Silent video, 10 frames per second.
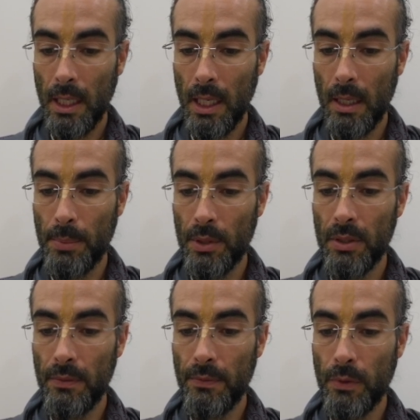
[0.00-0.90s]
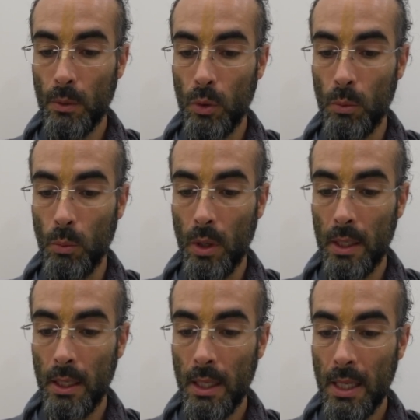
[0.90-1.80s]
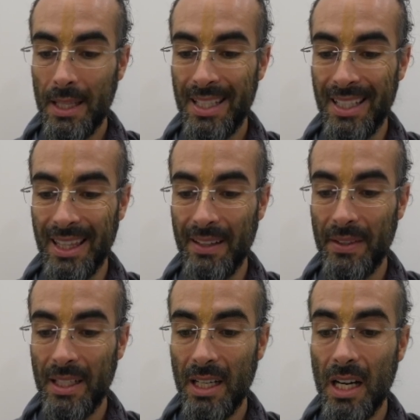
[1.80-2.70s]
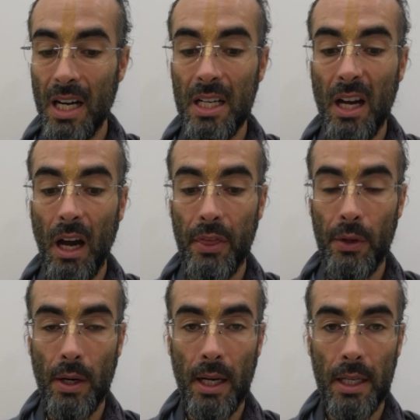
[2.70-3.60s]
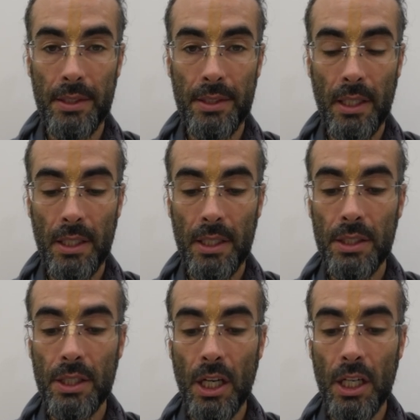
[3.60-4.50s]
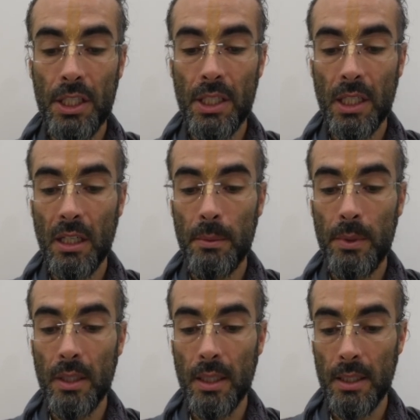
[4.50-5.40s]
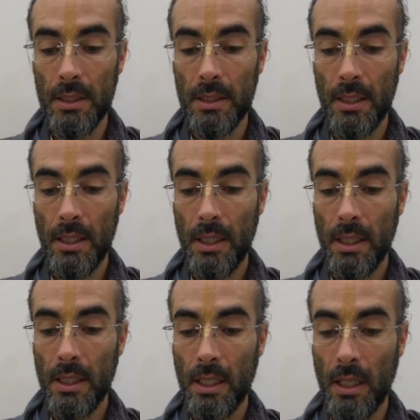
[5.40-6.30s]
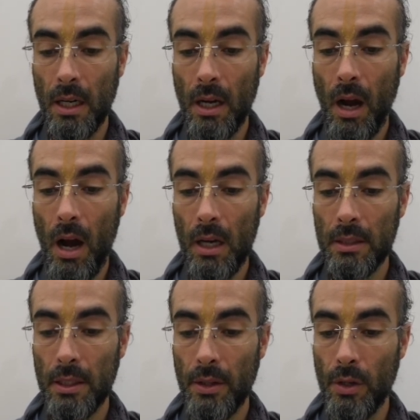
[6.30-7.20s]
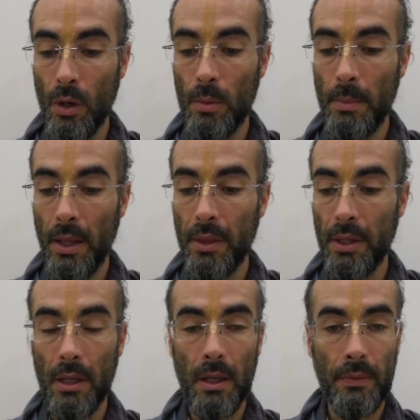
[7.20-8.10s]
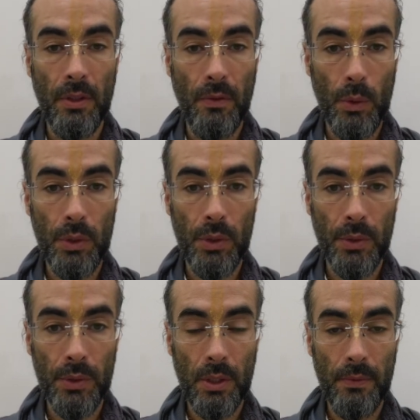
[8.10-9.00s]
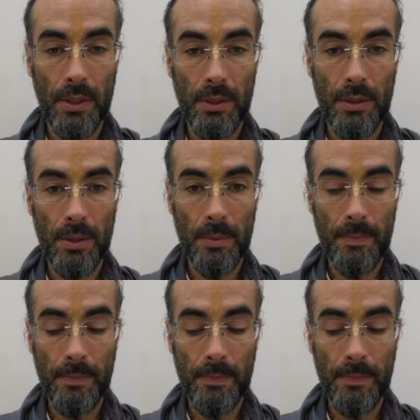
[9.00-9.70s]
a person from whom won the 11 unauthorized Sahaja communities that concoct their own method of devotional service.